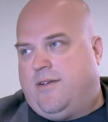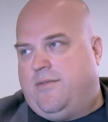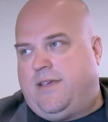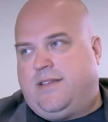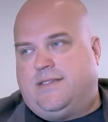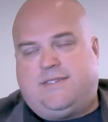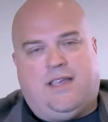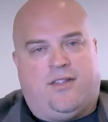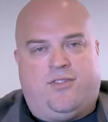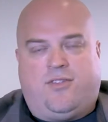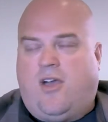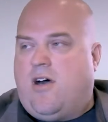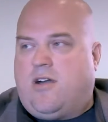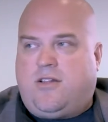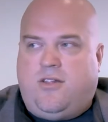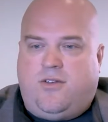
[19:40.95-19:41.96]
We could sell
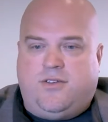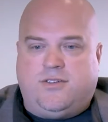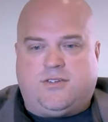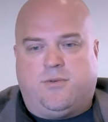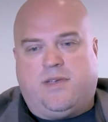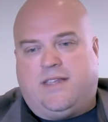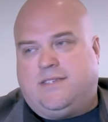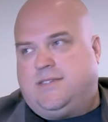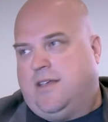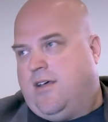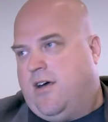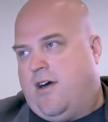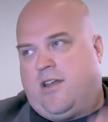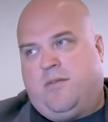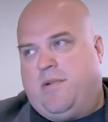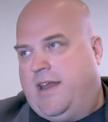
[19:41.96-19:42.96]
doll clothes or we could sell
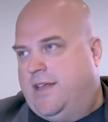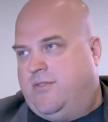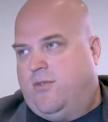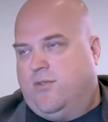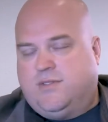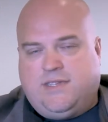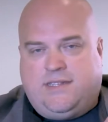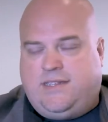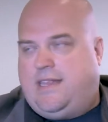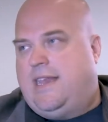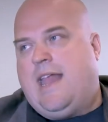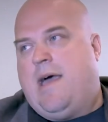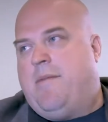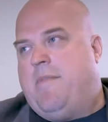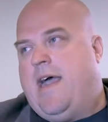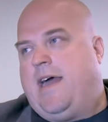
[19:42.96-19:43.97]
auto body tools. It did
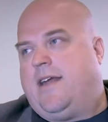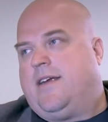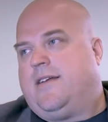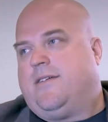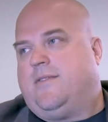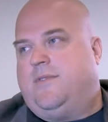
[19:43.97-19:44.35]
not matter.